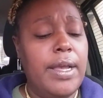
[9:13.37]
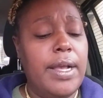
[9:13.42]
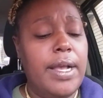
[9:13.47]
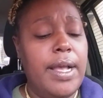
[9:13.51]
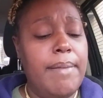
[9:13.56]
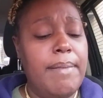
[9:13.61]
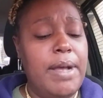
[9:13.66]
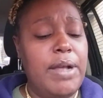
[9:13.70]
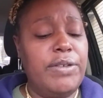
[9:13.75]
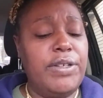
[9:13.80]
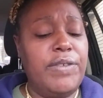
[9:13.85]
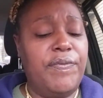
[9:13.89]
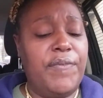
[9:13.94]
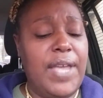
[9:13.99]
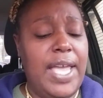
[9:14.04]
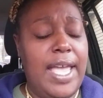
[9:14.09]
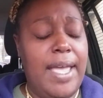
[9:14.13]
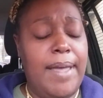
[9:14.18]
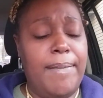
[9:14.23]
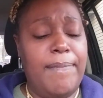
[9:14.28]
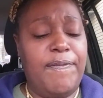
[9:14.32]
Come on,
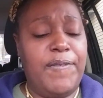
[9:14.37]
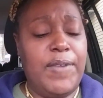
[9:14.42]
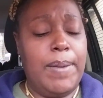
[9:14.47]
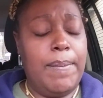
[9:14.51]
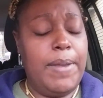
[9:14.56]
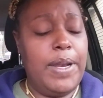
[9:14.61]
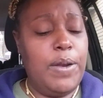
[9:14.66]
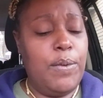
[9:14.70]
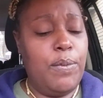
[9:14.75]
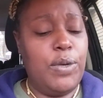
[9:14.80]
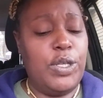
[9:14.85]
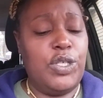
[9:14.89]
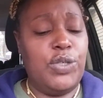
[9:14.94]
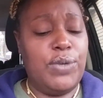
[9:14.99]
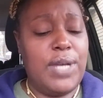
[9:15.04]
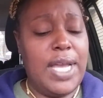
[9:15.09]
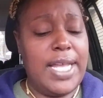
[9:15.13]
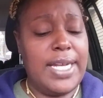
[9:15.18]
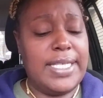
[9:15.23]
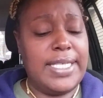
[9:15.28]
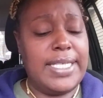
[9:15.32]
divine feminine, what you
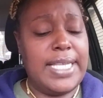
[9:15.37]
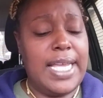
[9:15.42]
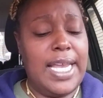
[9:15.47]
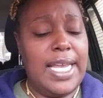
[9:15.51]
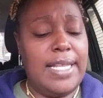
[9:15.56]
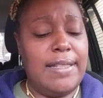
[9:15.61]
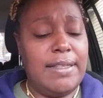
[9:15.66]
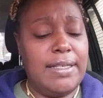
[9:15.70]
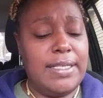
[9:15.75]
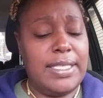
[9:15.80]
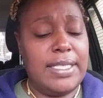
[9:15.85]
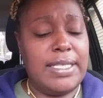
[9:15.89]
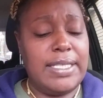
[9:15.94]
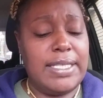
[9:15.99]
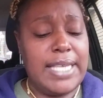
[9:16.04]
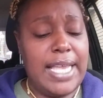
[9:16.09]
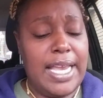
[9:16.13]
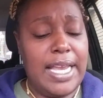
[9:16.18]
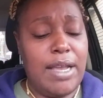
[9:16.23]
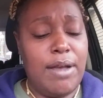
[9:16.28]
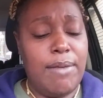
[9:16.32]
gotta say in this
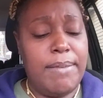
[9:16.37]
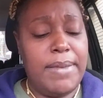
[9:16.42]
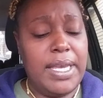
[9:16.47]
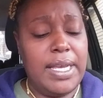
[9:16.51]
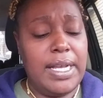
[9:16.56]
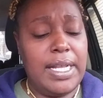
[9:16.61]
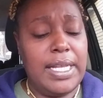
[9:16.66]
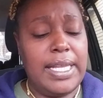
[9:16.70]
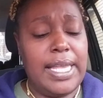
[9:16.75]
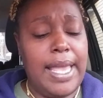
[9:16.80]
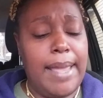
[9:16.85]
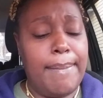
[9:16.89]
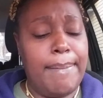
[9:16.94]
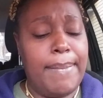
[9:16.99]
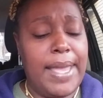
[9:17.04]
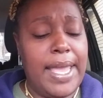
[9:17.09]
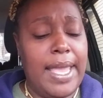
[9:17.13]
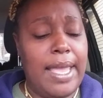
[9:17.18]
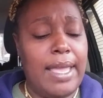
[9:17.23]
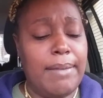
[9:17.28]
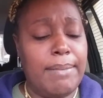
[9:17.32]
entanglement clap
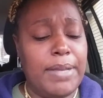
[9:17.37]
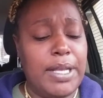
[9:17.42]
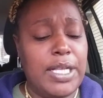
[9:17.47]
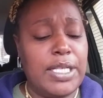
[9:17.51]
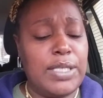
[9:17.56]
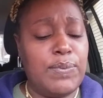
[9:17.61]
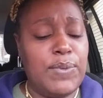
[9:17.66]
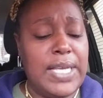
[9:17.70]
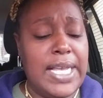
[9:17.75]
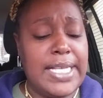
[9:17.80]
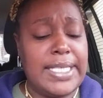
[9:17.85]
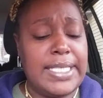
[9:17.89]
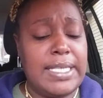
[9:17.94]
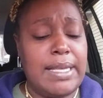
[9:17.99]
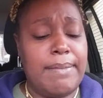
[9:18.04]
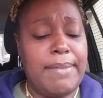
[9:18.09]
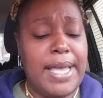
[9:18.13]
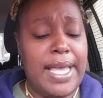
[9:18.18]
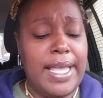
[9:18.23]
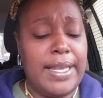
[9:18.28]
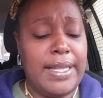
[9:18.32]
back because we got
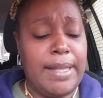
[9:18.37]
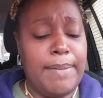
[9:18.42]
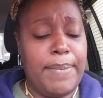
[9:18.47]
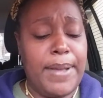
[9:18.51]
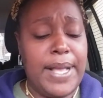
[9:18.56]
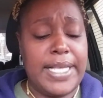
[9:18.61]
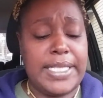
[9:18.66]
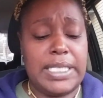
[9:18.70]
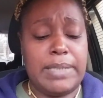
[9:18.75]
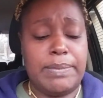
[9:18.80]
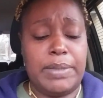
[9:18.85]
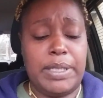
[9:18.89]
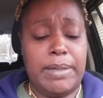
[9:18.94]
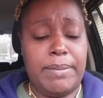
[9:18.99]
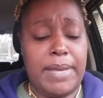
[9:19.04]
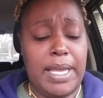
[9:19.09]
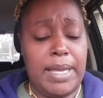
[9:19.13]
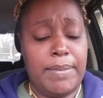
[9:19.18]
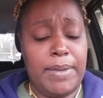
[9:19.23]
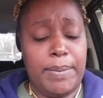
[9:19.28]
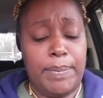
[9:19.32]
somebody that possibly
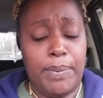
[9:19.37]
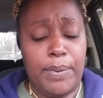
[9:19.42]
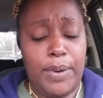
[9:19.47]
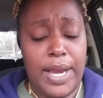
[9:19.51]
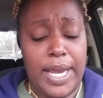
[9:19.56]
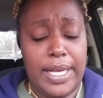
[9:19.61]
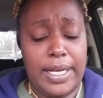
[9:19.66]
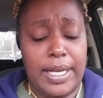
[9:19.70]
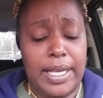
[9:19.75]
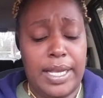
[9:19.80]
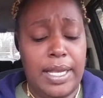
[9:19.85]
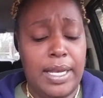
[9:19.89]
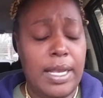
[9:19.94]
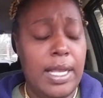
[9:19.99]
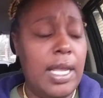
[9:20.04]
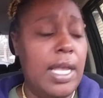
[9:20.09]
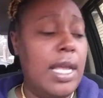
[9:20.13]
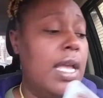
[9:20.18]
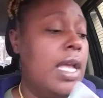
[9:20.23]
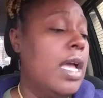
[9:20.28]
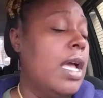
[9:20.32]
may be pregnant.
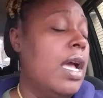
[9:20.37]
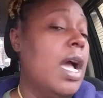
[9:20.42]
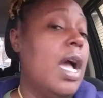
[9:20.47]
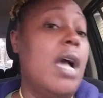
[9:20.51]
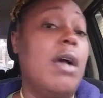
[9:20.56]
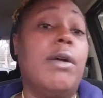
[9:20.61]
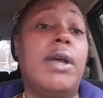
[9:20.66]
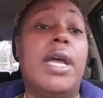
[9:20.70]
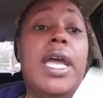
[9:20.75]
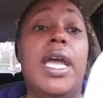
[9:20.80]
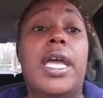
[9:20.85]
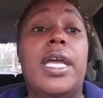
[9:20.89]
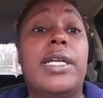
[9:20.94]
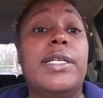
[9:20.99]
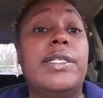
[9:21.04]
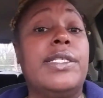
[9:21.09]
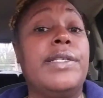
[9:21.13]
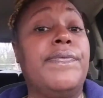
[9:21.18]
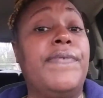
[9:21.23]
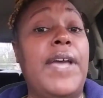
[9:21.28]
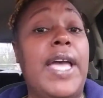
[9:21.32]
Okay,
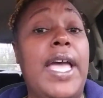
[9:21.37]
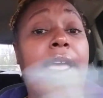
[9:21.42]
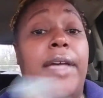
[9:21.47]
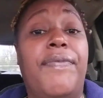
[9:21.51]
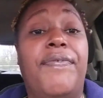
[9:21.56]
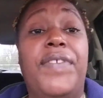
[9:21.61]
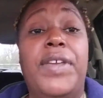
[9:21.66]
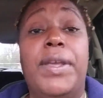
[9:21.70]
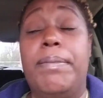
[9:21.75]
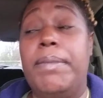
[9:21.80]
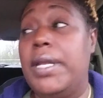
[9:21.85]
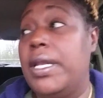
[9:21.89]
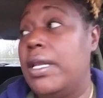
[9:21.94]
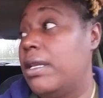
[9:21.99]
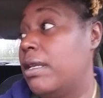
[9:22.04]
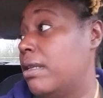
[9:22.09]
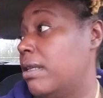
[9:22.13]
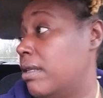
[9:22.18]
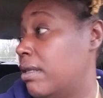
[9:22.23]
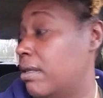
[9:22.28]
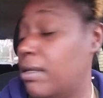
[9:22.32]
divine feminine.
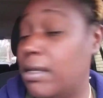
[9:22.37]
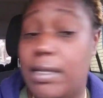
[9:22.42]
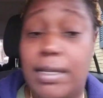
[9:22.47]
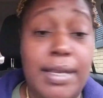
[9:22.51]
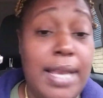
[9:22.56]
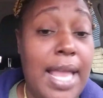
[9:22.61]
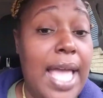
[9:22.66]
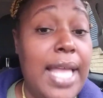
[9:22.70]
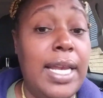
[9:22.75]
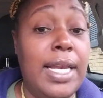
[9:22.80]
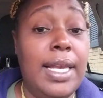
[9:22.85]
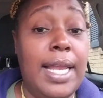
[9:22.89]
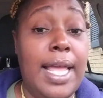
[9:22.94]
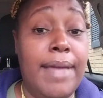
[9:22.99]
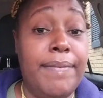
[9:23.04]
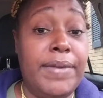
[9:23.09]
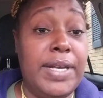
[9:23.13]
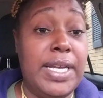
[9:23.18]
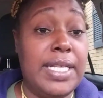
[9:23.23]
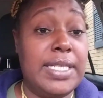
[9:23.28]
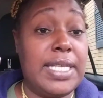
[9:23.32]

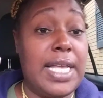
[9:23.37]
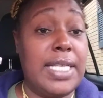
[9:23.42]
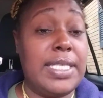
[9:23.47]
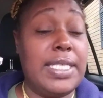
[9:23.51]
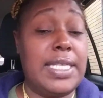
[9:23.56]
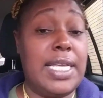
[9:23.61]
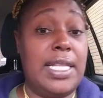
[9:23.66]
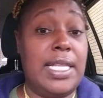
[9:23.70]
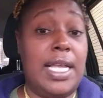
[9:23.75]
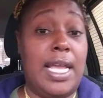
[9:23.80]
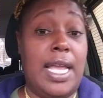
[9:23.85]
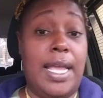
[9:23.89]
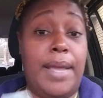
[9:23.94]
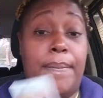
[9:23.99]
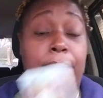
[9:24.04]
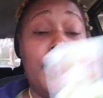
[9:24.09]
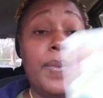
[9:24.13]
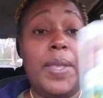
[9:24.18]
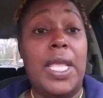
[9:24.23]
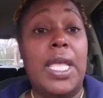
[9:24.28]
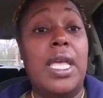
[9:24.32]
9-11 as I say that.
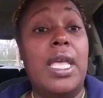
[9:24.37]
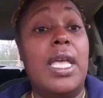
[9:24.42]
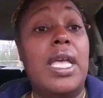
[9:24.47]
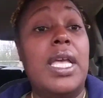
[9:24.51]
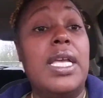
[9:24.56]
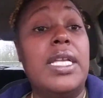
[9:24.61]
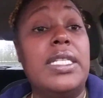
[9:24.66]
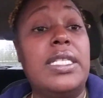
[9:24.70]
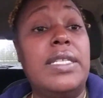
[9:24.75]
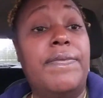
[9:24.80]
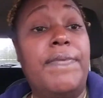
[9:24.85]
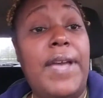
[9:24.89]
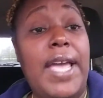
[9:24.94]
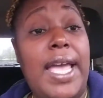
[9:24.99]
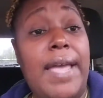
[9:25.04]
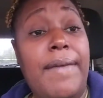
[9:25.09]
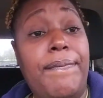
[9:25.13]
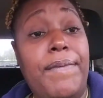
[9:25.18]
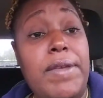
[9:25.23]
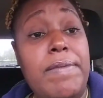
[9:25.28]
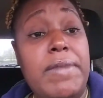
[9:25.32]

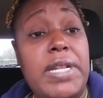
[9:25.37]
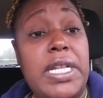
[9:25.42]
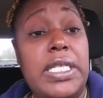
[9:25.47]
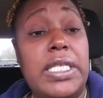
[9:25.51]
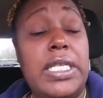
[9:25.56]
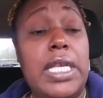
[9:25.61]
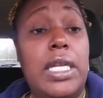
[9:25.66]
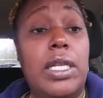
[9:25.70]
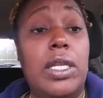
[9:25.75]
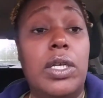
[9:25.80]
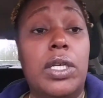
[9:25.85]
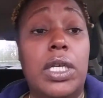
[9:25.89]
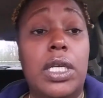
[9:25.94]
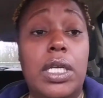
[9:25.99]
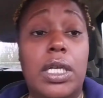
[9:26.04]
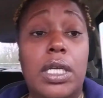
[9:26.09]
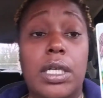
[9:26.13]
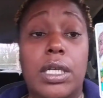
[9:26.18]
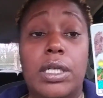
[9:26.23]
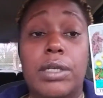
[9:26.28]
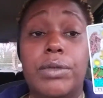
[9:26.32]
Divine feminine said, look
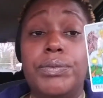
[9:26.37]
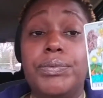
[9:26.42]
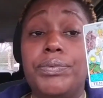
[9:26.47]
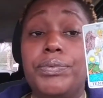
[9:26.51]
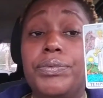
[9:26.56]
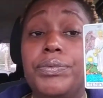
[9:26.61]
here.